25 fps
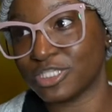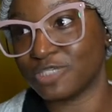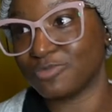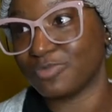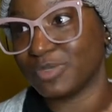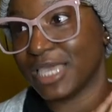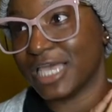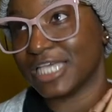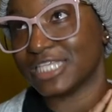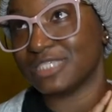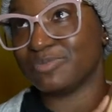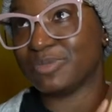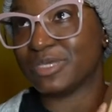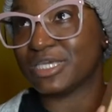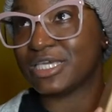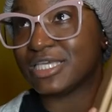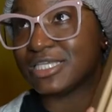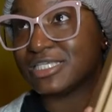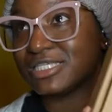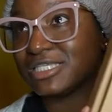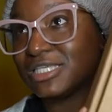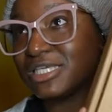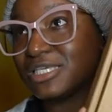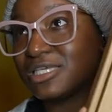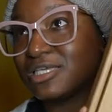to be as big
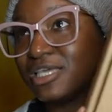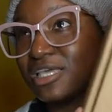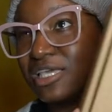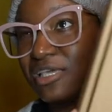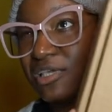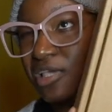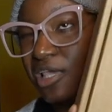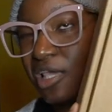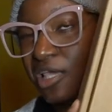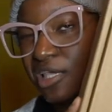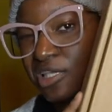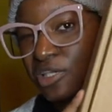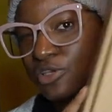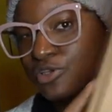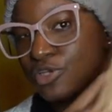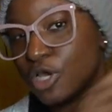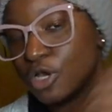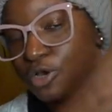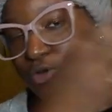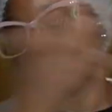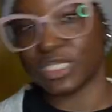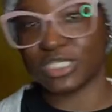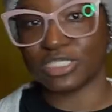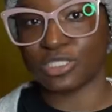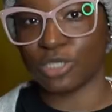as it you
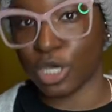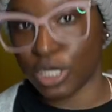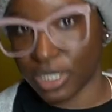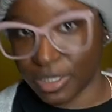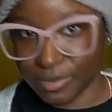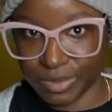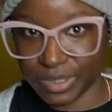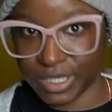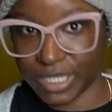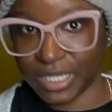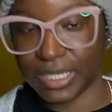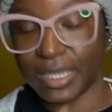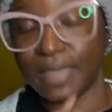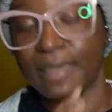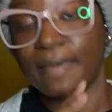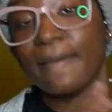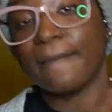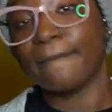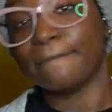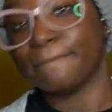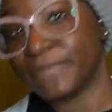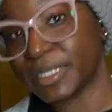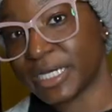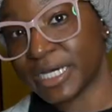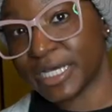know is gonna be
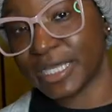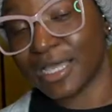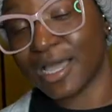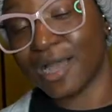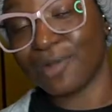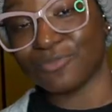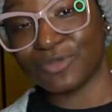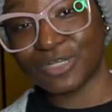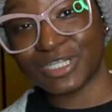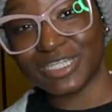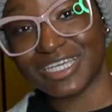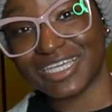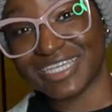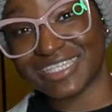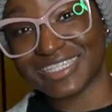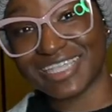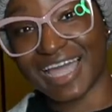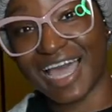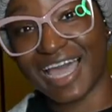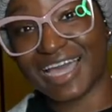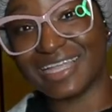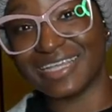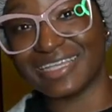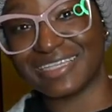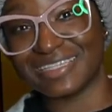but i'm really
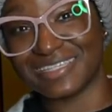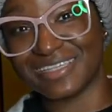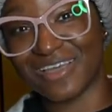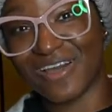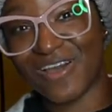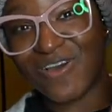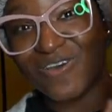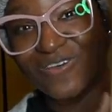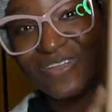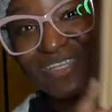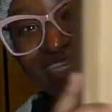excited so